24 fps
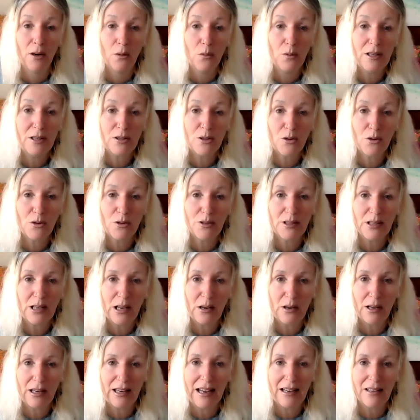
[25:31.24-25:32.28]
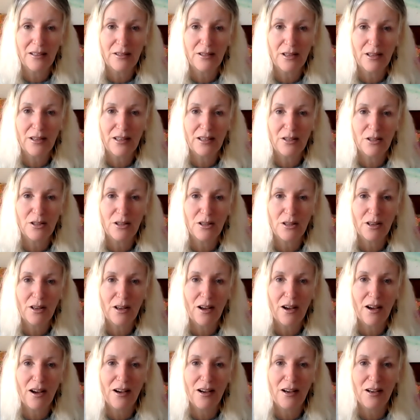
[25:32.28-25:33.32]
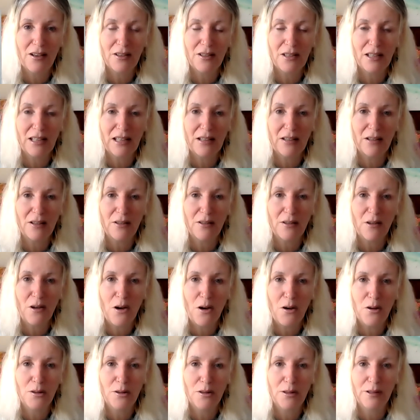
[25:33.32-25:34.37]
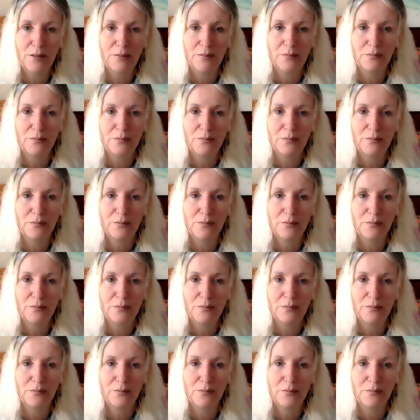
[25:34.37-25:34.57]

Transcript: Which also connects to this card in Thoth.